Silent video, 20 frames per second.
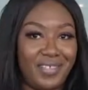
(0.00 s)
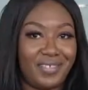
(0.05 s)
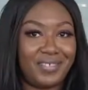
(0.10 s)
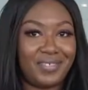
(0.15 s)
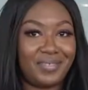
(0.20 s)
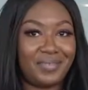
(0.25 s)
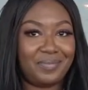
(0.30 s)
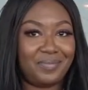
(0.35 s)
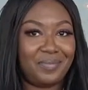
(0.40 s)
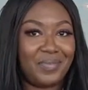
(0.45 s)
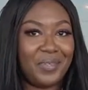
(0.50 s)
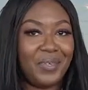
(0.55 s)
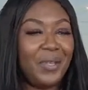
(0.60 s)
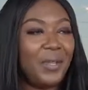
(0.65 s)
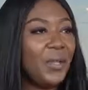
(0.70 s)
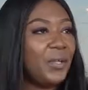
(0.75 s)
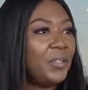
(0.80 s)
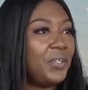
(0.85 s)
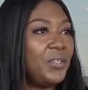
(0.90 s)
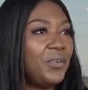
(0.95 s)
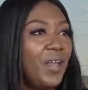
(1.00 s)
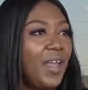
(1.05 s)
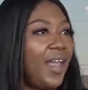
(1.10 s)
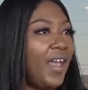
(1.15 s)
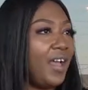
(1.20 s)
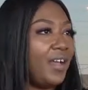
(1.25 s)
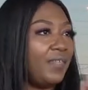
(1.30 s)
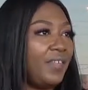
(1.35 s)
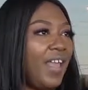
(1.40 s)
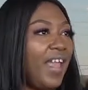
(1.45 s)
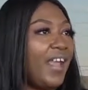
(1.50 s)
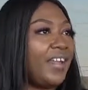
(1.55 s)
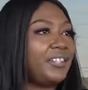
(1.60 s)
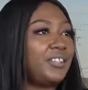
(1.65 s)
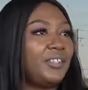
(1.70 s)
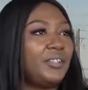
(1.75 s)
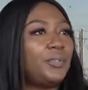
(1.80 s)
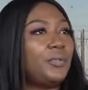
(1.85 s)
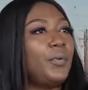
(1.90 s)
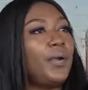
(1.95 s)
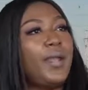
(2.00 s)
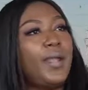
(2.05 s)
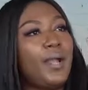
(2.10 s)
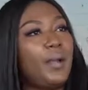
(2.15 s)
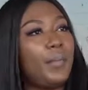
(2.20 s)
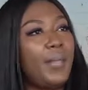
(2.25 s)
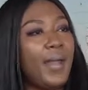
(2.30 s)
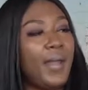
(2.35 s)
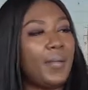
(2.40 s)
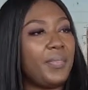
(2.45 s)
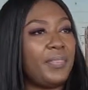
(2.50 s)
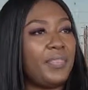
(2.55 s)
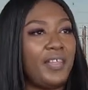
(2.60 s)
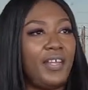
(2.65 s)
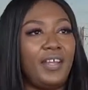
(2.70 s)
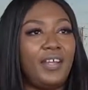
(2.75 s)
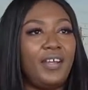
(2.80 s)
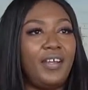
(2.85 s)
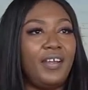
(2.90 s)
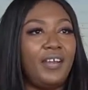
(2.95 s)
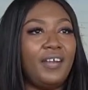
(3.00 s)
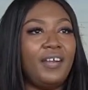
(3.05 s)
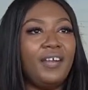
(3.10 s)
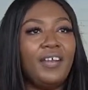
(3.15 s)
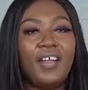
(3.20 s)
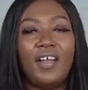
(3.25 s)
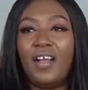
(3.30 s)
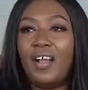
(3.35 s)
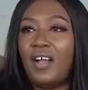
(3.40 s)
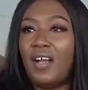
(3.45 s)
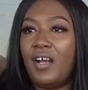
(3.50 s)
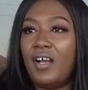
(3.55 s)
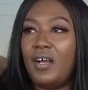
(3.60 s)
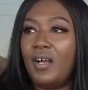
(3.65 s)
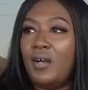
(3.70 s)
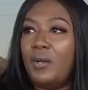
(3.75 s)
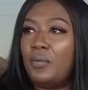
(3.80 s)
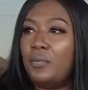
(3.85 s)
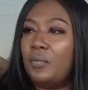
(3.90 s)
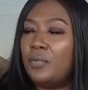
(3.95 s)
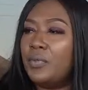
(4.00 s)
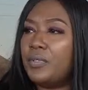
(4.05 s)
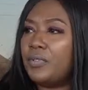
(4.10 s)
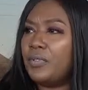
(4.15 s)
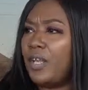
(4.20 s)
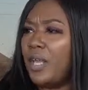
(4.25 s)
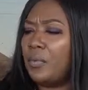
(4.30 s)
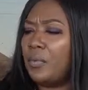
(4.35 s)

Yes, yes. You have Ashley Graham out there.